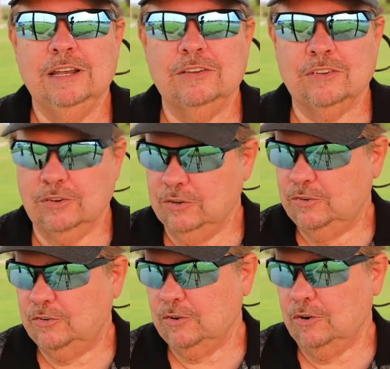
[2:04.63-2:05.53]
It's a good
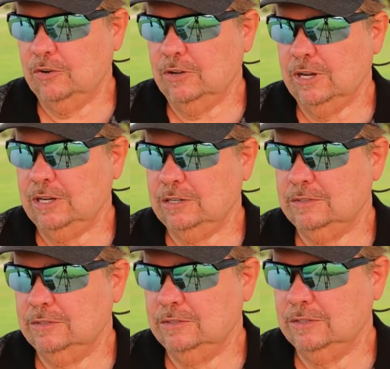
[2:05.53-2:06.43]
strong line.
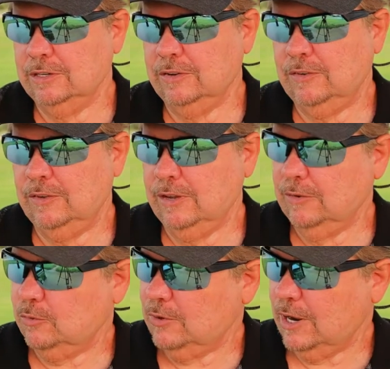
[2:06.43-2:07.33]
And
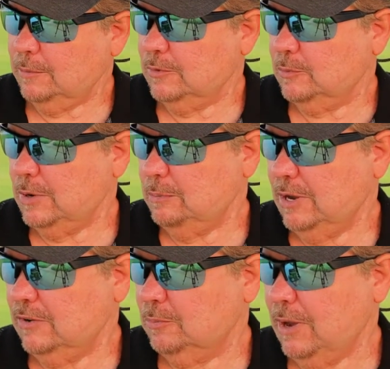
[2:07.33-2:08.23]
this one happens to be
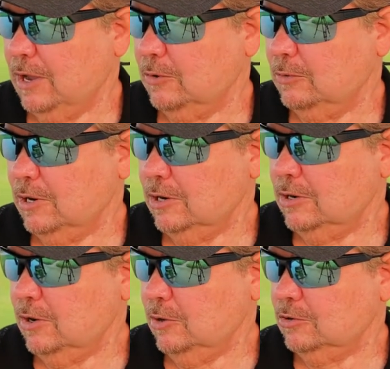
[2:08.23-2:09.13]
by SpiderWire,
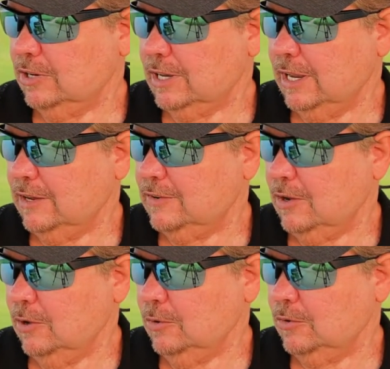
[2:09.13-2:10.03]
UltraCast
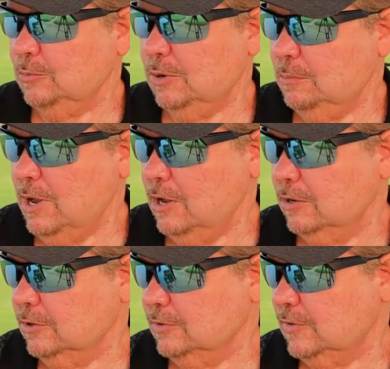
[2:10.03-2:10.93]
Ultimate
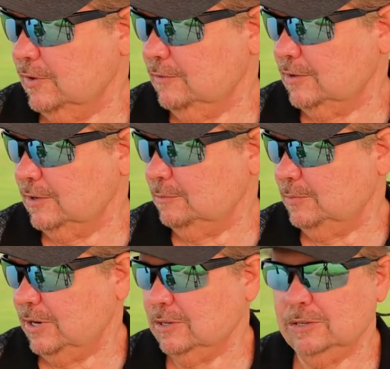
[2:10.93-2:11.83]
Mono, 17
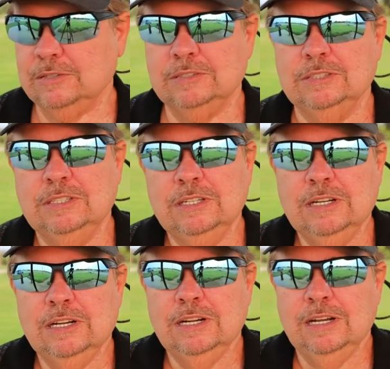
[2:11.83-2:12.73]
pound.
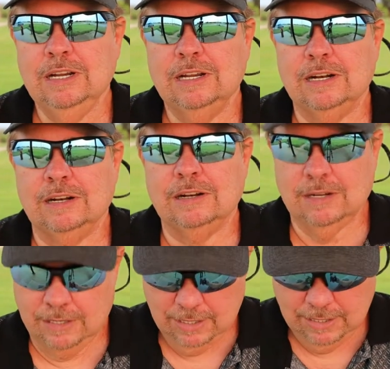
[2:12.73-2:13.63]
And
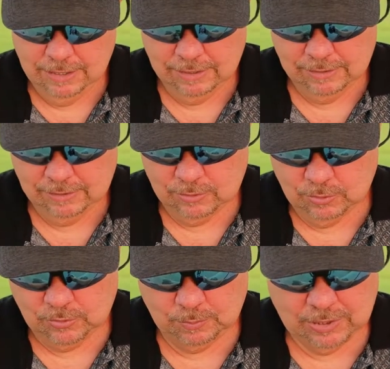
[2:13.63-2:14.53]
of
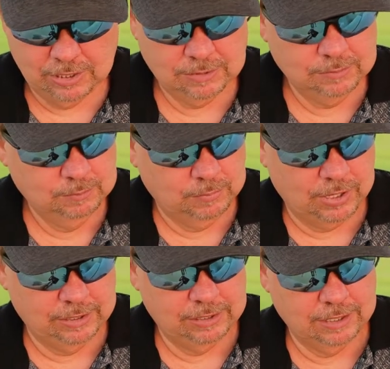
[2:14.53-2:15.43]
course my
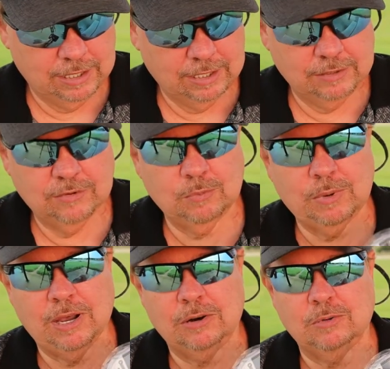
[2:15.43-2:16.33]
braided line is
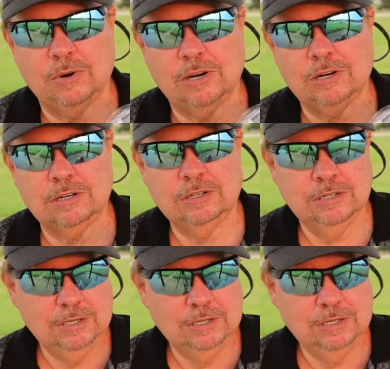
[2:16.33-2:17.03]
SpiderWire.